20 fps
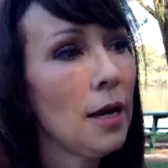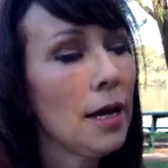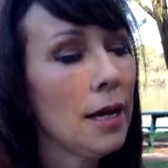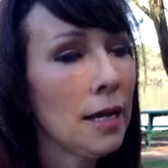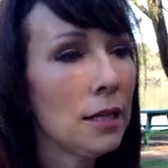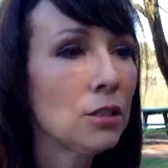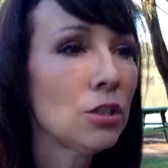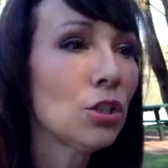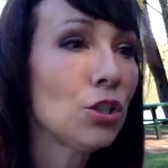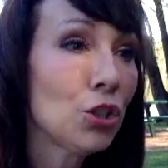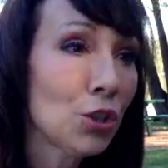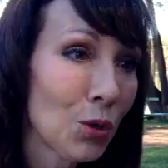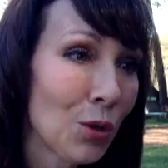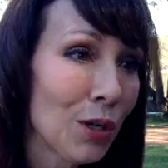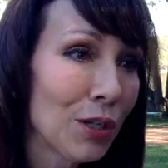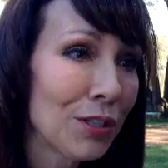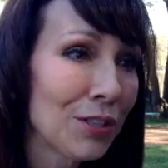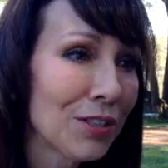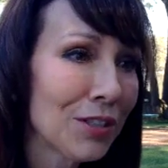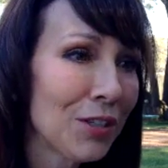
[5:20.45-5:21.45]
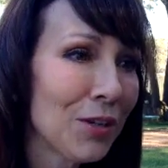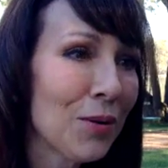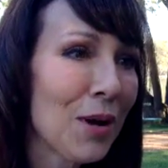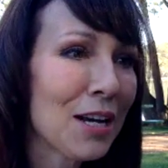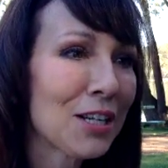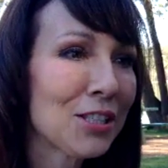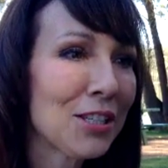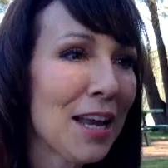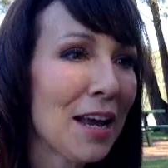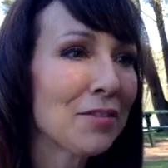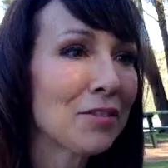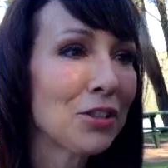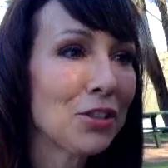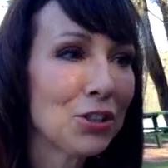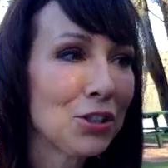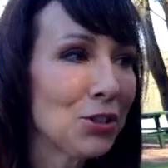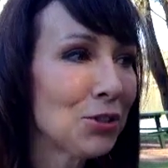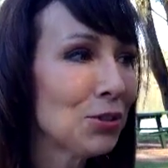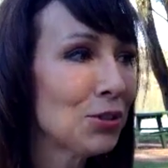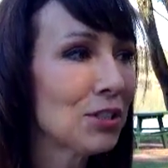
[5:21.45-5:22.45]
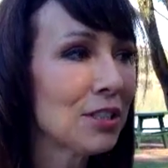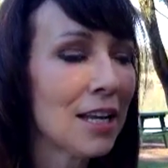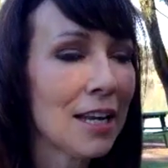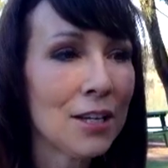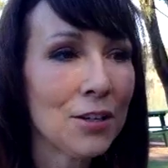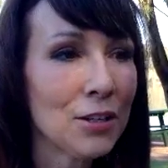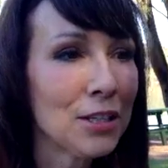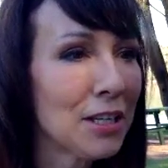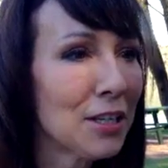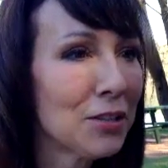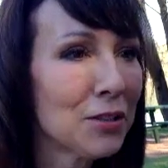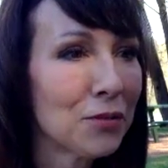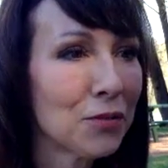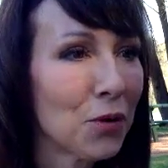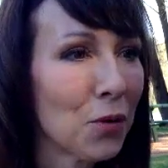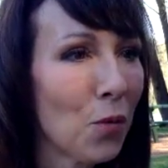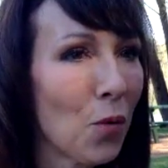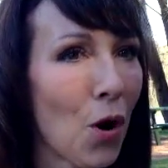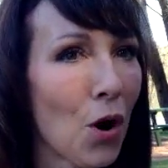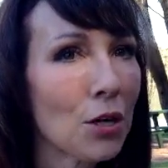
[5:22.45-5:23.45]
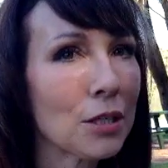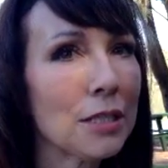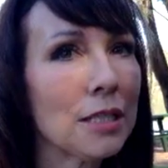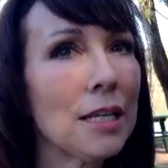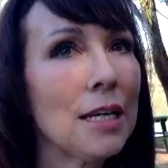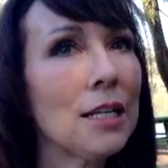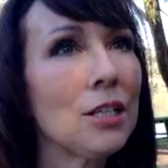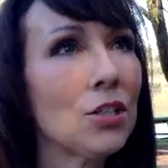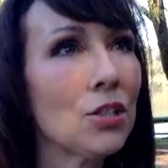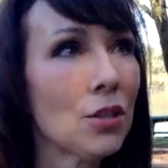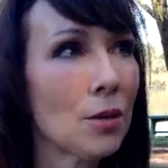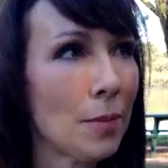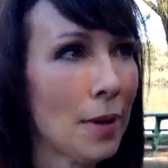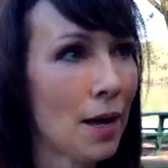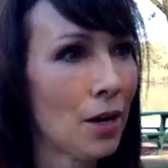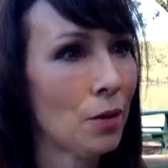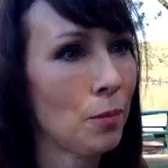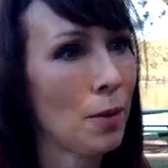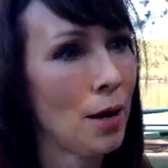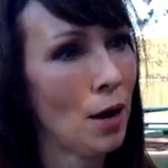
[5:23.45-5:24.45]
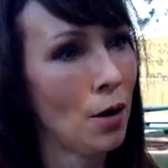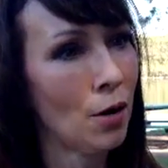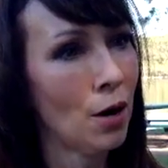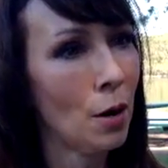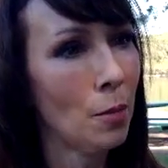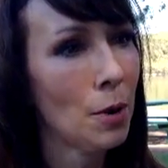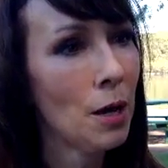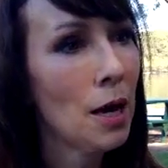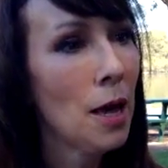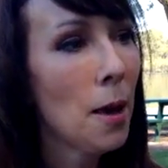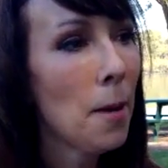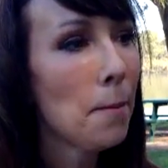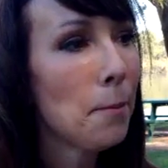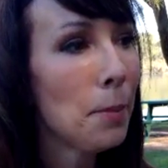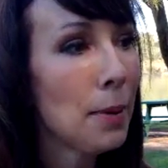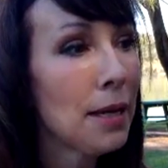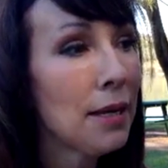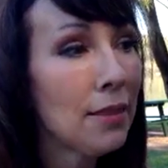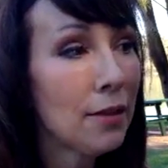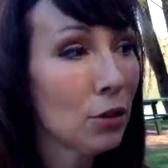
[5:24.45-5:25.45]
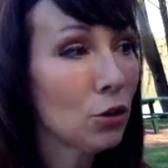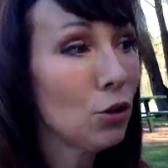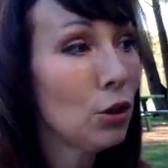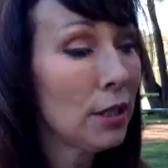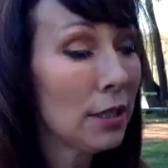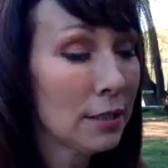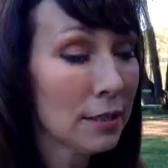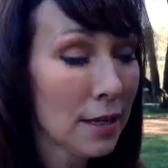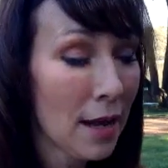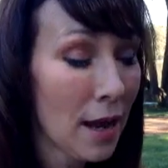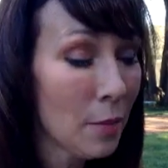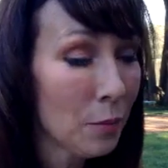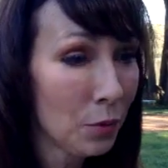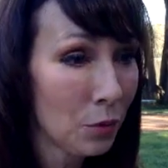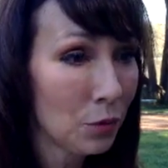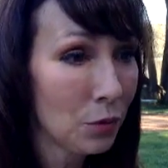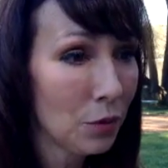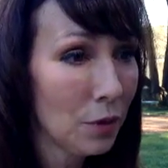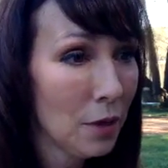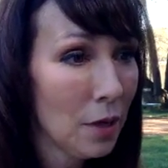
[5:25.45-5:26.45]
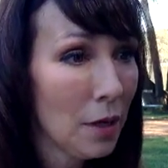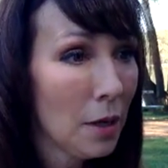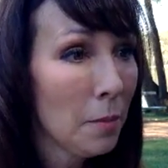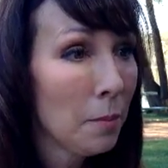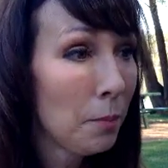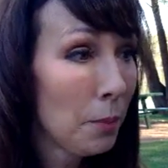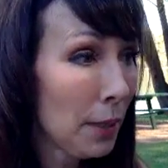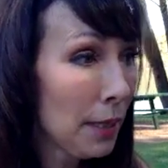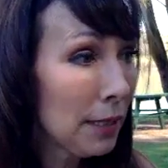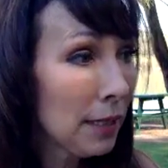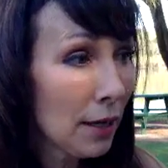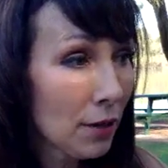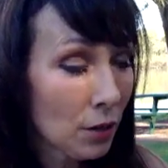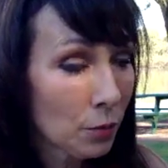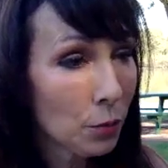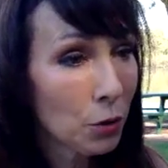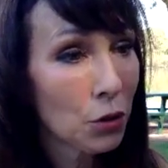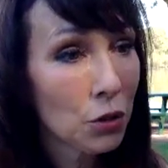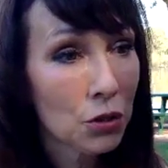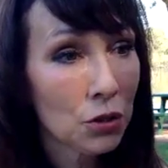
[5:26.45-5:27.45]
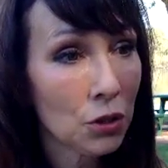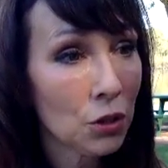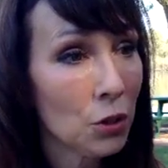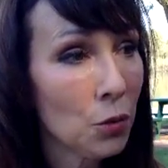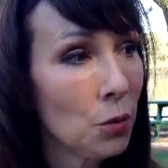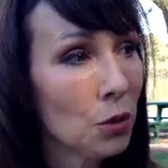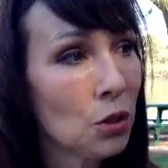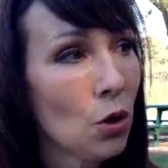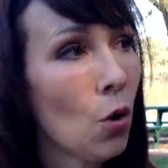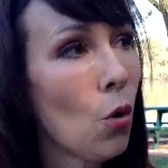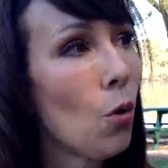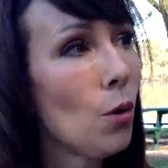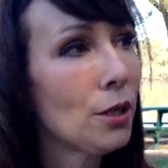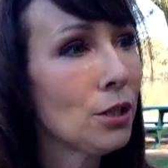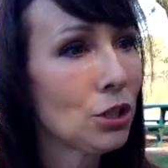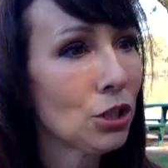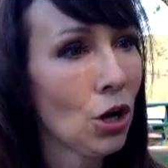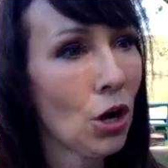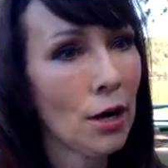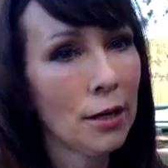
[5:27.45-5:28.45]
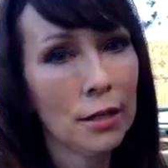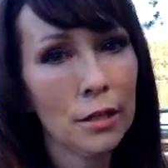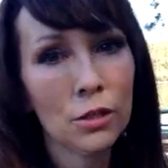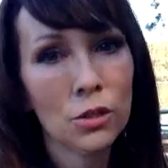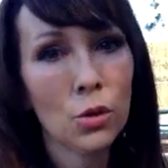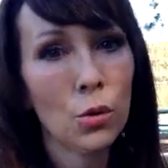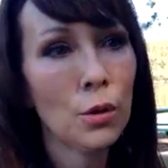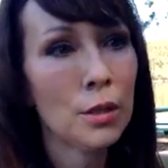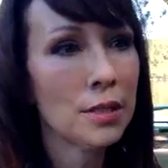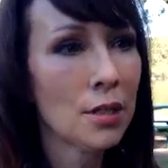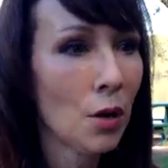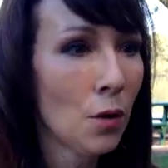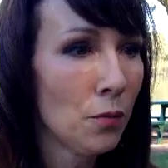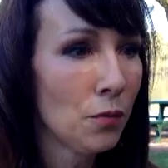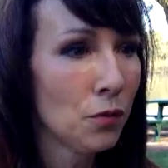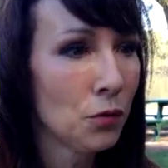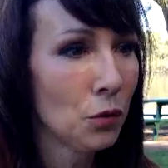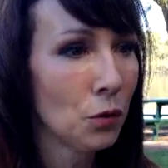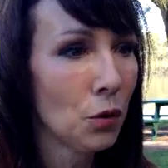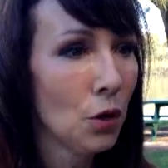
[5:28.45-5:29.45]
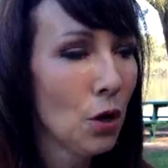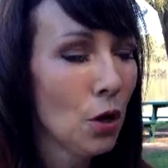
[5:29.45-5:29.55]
It's a choice. You actually have to choose. Take your kids for a walk. Teach them how to power up. Be the good example. Be like the person who is always shining, is always helpful.